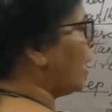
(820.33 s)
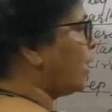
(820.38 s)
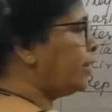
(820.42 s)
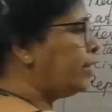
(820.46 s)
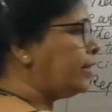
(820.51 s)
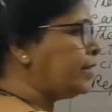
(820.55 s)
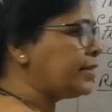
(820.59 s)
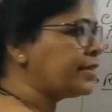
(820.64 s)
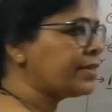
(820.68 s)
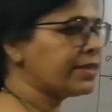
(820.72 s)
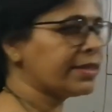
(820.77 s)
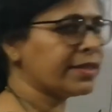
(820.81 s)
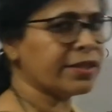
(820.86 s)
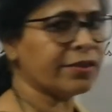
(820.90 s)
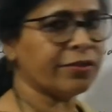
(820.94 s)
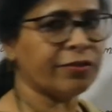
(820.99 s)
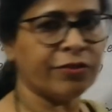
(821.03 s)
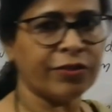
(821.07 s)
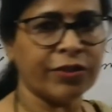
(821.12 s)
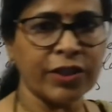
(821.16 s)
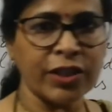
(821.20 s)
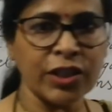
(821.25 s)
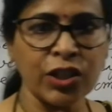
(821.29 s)
And this is the
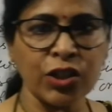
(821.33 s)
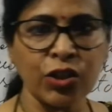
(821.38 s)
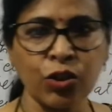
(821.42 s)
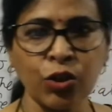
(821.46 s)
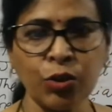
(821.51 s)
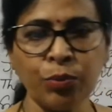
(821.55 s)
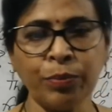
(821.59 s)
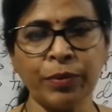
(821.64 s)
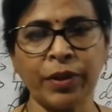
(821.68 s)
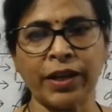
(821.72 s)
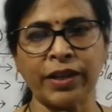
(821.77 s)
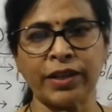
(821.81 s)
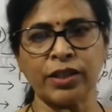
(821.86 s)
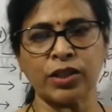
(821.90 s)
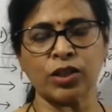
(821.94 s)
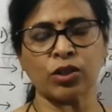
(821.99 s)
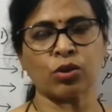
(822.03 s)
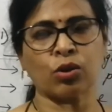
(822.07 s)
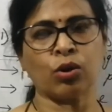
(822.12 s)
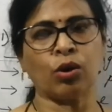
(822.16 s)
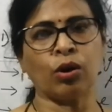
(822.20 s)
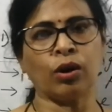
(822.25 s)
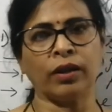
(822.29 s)
first group that
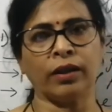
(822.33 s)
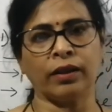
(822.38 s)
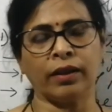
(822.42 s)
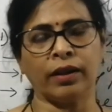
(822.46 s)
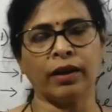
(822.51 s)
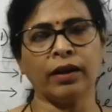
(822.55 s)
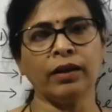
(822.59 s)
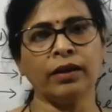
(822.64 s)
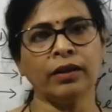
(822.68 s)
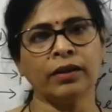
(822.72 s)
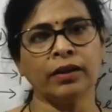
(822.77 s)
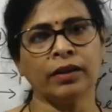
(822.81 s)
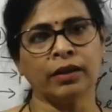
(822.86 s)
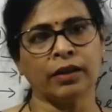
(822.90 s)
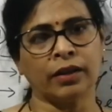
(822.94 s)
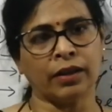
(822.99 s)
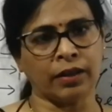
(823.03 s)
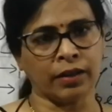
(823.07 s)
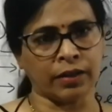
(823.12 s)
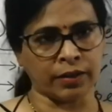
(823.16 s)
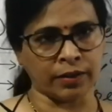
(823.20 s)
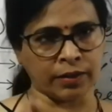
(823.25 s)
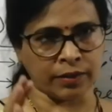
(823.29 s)
is called
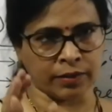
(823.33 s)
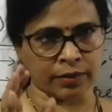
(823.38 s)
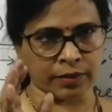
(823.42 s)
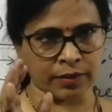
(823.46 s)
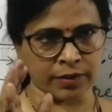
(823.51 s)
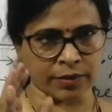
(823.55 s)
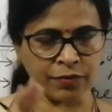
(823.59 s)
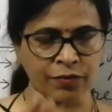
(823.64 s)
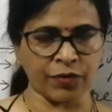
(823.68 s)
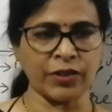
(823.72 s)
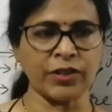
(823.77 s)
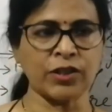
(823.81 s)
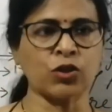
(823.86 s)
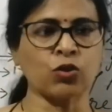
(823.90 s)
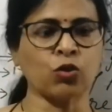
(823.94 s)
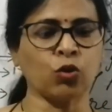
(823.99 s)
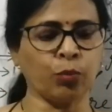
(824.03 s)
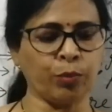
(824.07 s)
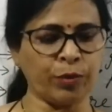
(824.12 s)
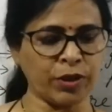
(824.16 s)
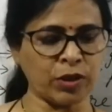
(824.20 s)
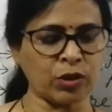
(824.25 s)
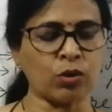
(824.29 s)
this first
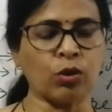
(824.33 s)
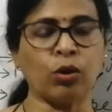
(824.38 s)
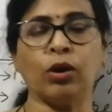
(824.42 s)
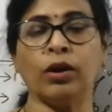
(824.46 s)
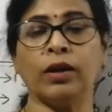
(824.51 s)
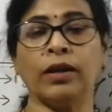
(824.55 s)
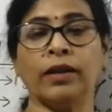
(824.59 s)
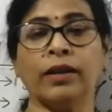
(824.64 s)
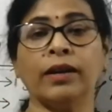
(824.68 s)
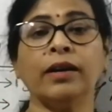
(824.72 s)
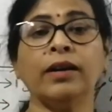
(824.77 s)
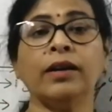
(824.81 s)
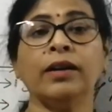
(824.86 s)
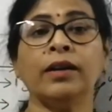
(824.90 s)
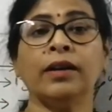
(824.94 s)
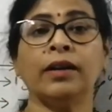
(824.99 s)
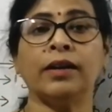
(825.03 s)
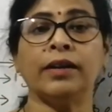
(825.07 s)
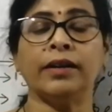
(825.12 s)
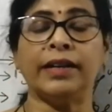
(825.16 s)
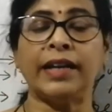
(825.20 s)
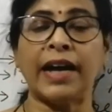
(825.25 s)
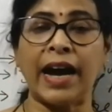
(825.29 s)
group is called the
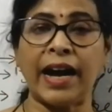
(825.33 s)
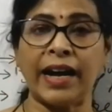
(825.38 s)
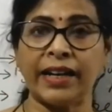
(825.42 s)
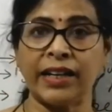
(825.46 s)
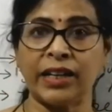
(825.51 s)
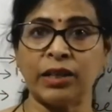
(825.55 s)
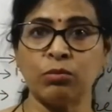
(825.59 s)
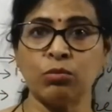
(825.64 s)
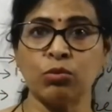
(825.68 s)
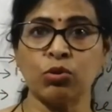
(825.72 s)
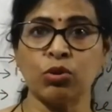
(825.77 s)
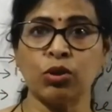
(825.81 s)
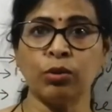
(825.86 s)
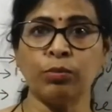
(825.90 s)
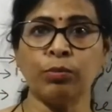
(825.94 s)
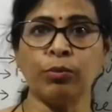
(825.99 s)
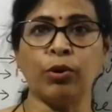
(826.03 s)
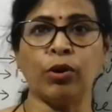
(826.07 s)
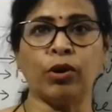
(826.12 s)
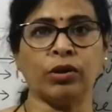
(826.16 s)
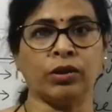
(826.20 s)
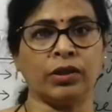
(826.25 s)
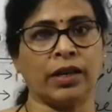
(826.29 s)
diatoms group,
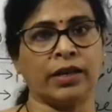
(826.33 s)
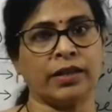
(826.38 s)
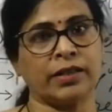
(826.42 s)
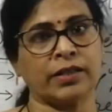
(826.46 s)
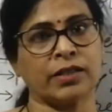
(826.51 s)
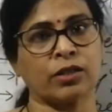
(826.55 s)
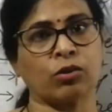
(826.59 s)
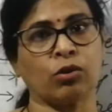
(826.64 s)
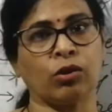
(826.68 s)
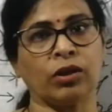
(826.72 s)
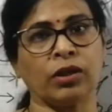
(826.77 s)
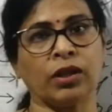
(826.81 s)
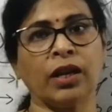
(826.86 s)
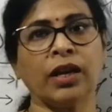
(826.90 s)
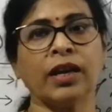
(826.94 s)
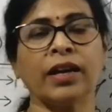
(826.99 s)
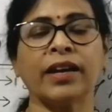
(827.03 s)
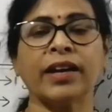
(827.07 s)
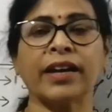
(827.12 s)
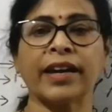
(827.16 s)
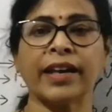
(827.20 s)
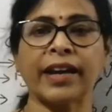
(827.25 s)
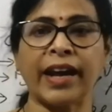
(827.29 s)
or that is called the
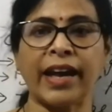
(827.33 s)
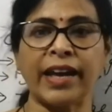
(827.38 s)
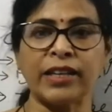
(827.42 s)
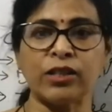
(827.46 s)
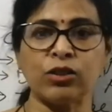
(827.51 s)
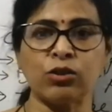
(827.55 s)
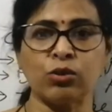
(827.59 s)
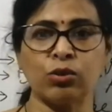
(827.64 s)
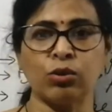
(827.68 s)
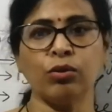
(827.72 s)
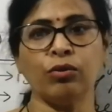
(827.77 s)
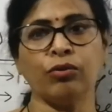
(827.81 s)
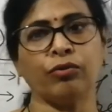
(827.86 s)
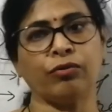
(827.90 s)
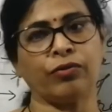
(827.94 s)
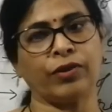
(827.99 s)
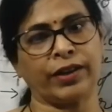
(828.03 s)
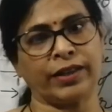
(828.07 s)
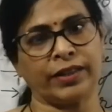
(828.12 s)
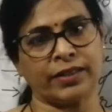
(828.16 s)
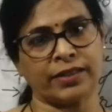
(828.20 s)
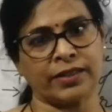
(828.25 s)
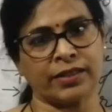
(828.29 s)

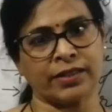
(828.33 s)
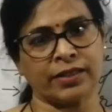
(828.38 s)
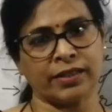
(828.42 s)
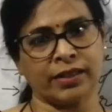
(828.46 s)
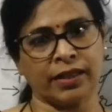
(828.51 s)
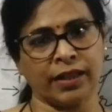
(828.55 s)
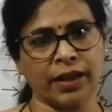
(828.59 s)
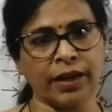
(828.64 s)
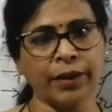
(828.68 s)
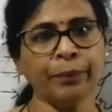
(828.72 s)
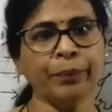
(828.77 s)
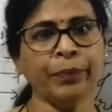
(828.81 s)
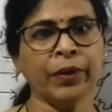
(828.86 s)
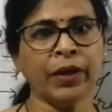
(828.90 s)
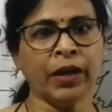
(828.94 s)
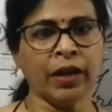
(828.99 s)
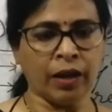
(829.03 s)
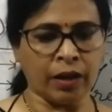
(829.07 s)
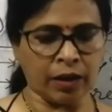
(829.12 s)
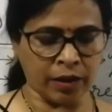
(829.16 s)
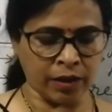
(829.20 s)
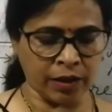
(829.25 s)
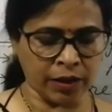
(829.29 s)
Cryosophites. Okay?
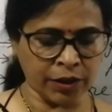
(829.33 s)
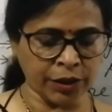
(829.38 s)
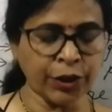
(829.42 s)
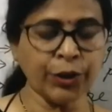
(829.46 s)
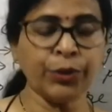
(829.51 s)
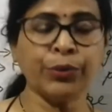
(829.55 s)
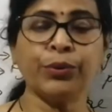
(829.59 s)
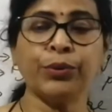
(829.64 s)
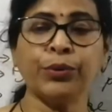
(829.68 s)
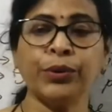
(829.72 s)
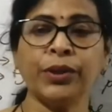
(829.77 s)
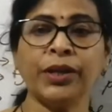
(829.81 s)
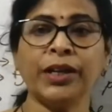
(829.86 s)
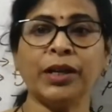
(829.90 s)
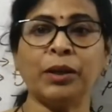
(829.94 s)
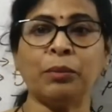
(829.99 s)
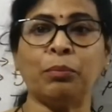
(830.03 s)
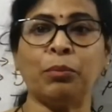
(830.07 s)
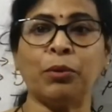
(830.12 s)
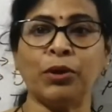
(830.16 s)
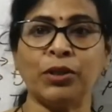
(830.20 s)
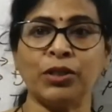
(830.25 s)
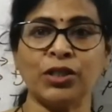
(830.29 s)
Due to the
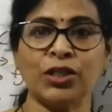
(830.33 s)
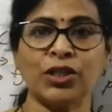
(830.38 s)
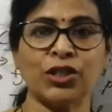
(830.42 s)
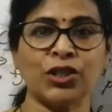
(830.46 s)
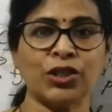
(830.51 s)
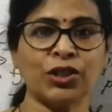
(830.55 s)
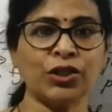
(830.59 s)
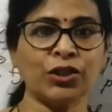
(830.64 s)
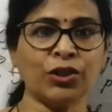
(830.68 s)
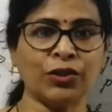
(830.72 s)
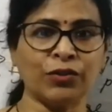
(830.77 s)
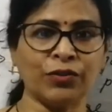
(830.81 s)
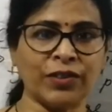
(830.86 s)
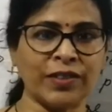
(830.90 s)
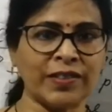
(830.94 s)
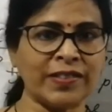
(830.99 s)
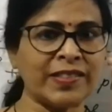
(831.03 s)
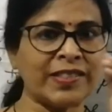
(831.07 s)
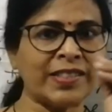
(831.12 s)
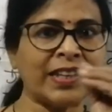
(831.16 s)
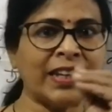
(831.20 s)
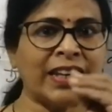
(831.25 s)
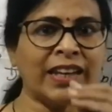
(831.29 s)
deposition of the
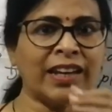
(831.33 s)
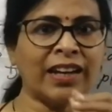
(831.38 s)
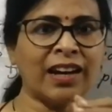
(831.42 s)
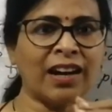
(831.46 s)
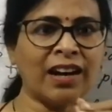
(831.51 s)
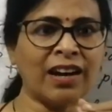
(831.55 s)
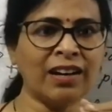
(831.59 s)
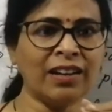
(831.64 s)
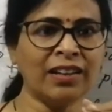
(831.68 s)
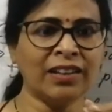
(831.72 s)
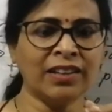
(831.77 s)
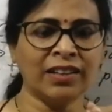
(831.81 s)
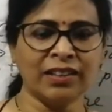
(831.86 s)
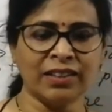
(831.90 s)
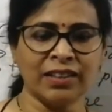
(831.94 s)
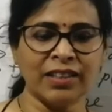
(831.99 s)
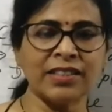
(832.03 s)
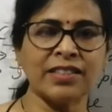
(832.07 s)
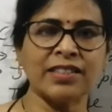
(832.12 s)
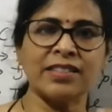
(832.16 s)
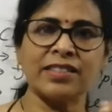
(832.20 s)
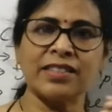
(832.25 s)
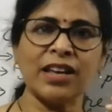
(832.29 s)
silica,
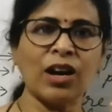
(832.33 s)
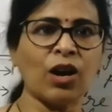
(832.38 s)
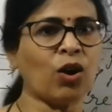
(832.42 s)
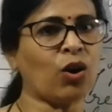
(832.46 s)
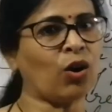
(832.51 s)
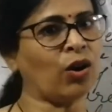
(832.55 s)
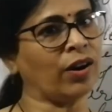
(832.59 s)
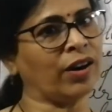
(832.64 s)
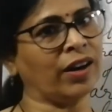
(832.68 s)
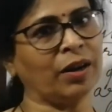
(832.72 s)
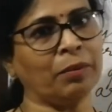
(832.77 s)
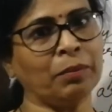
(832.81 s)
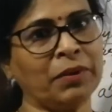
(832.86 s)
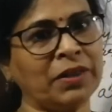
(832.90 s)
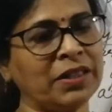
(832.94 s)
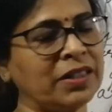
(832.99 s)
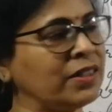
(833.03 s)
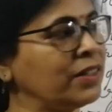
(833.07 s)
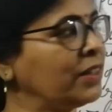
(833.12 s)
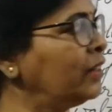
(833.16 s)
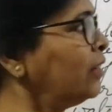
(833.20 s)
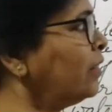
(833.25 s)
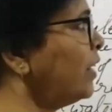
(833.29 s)
this is the
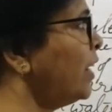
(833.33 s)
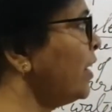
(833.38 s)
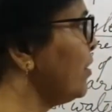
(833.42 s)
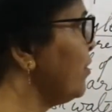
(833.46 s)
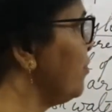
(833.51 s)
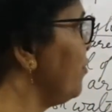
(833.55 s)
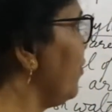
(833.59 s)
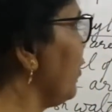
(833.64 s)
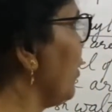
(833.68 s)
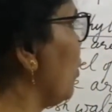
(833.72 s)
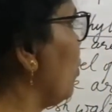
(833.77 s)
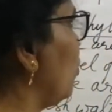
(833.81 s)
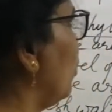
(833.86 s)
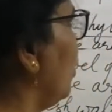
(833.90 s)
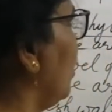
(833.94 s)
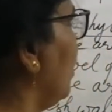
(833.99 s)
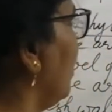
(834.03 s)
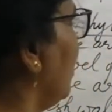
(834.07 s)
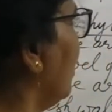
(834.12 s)
ornamental, that we call